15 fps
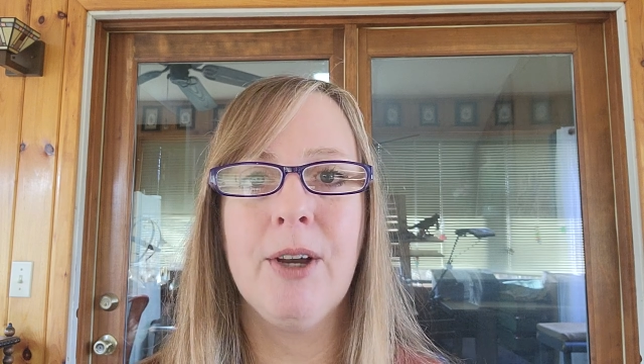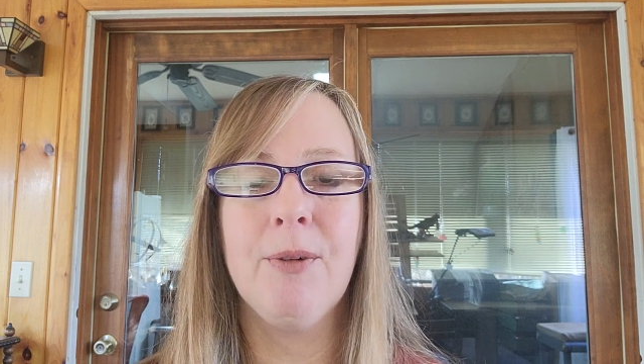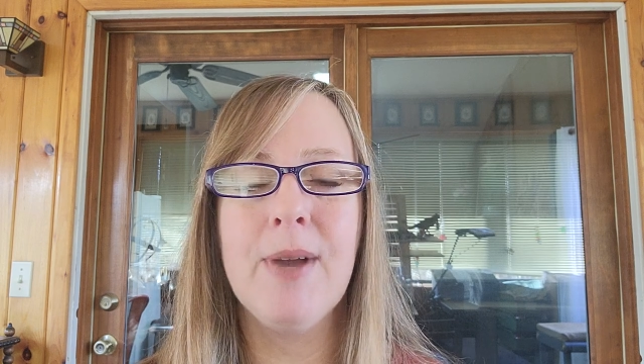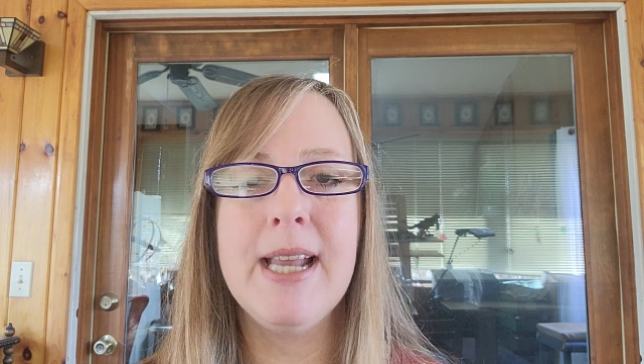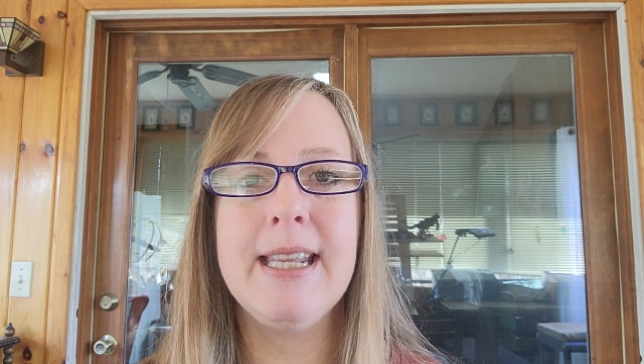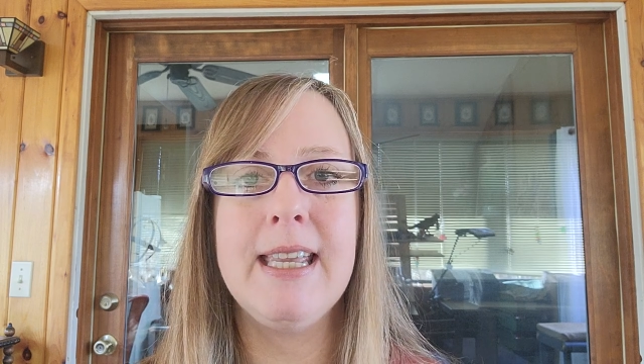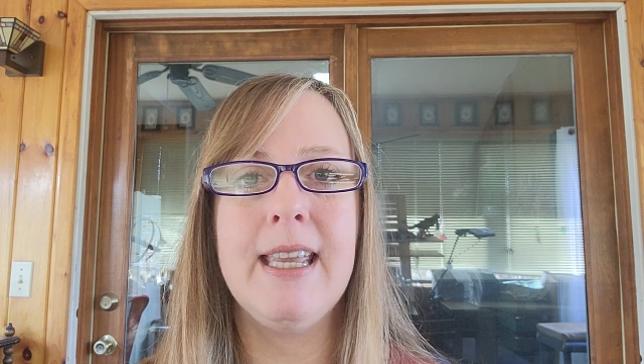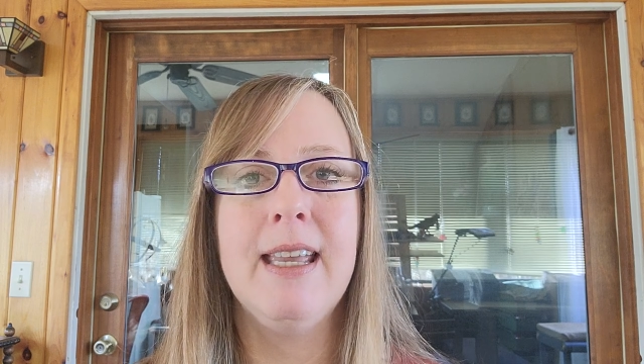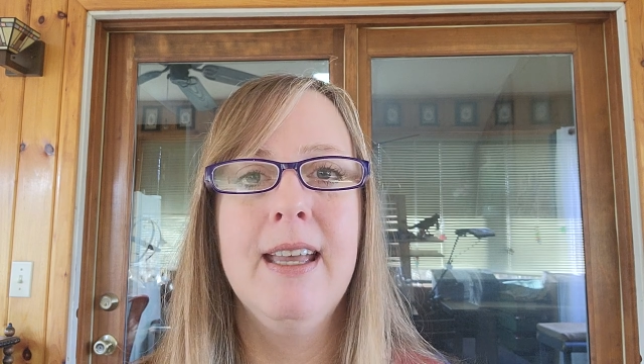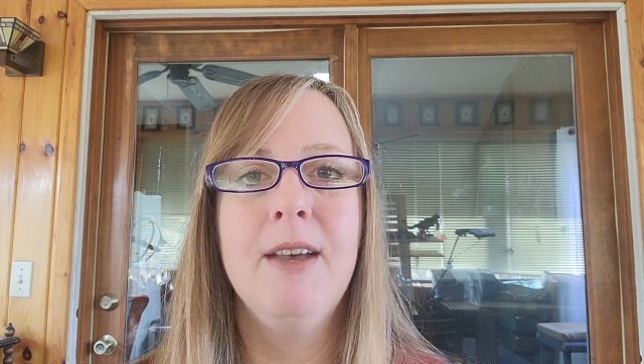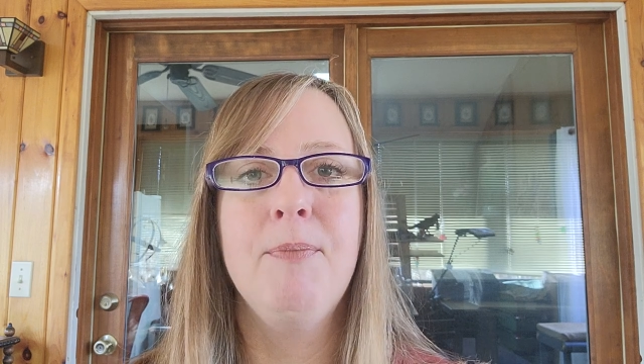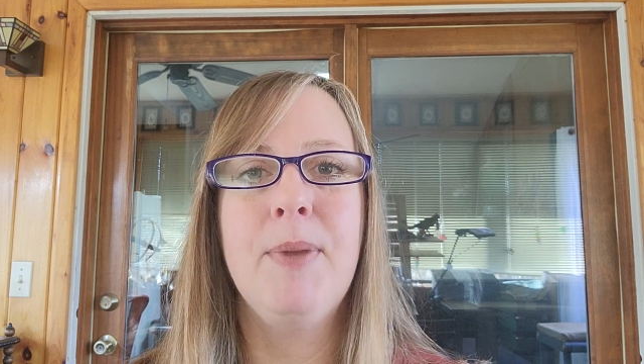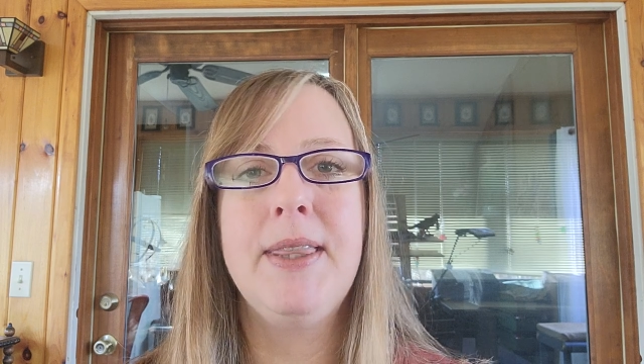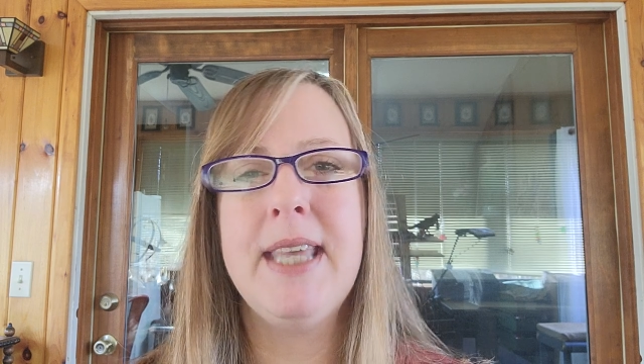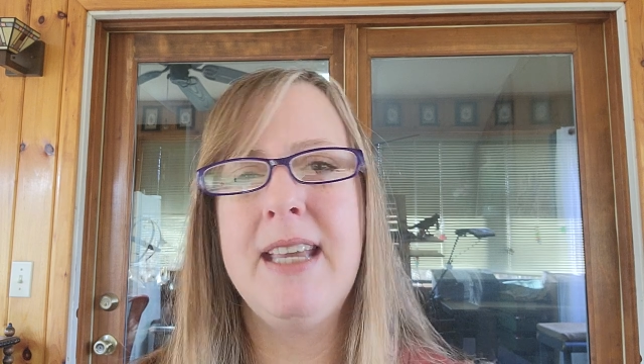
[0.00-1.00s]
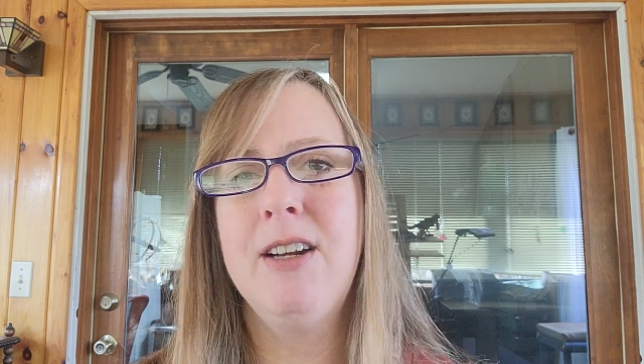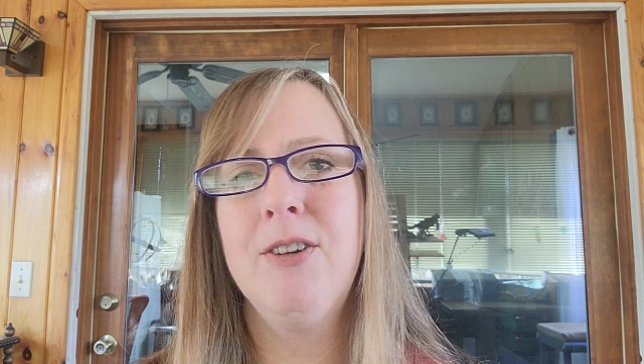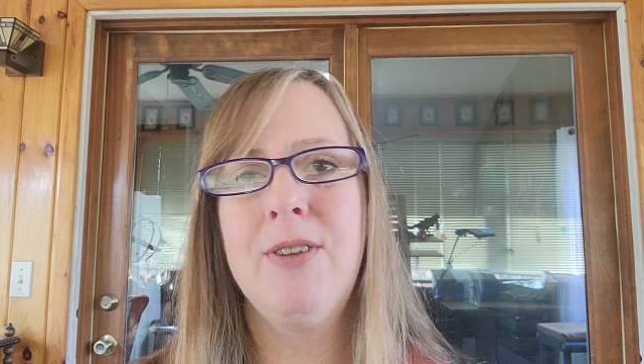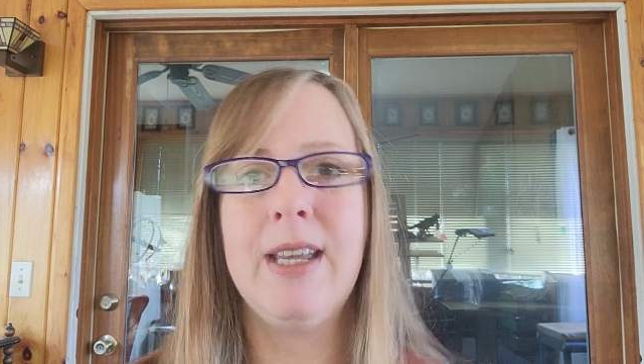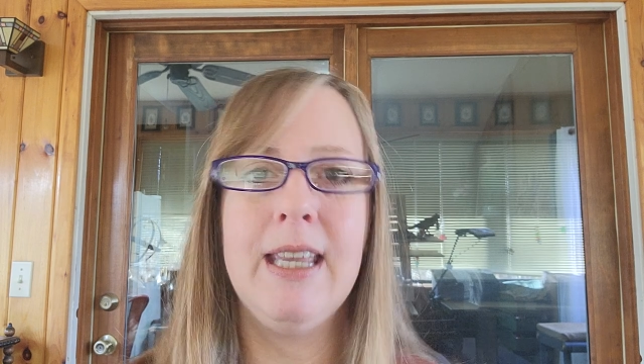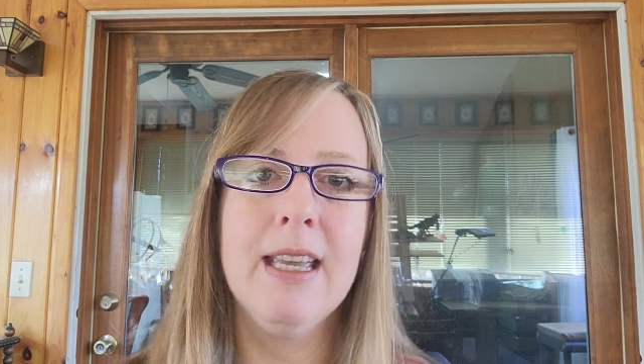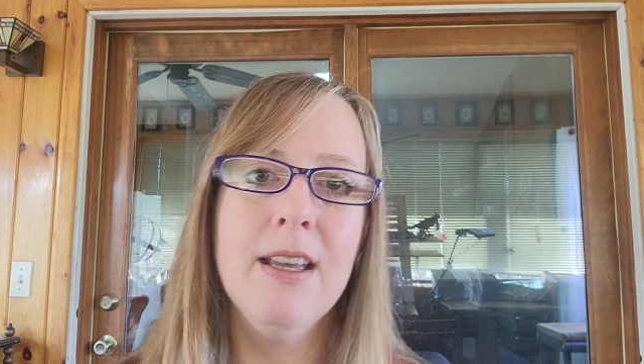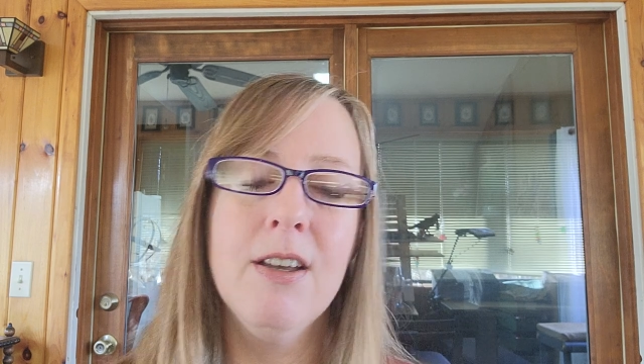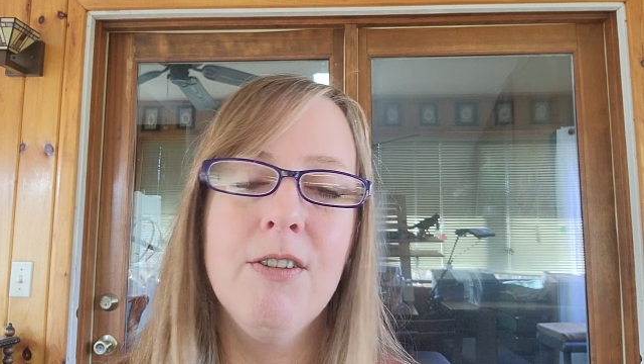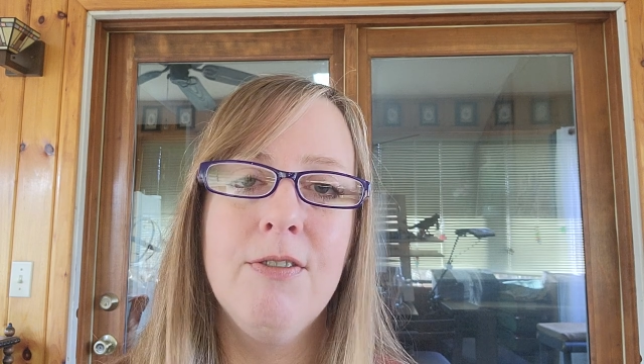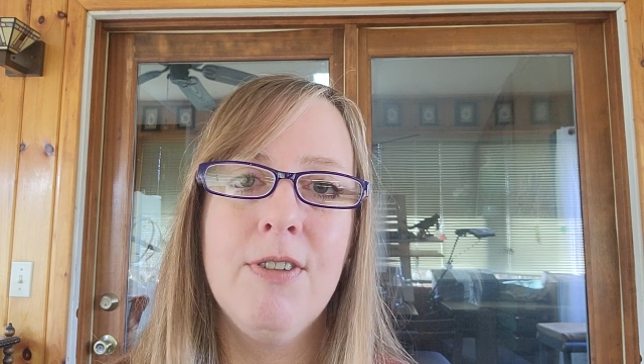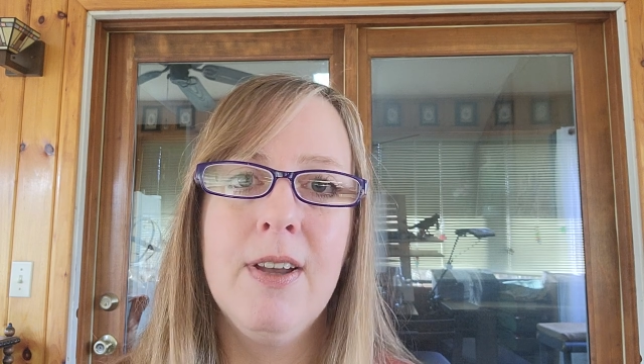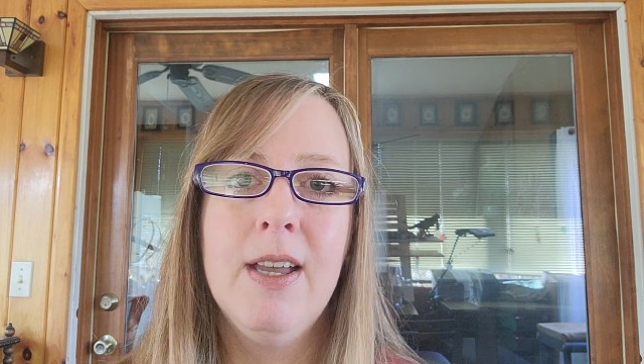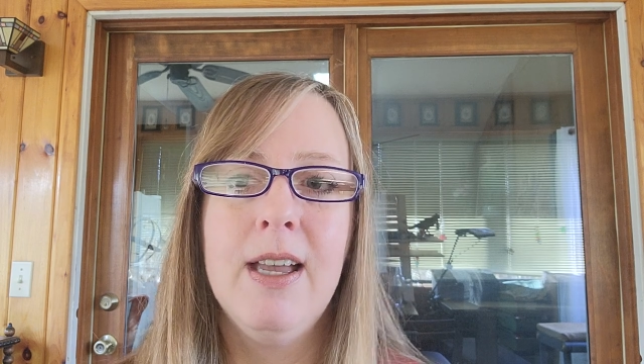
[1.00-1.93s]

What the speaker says: already, but they don't give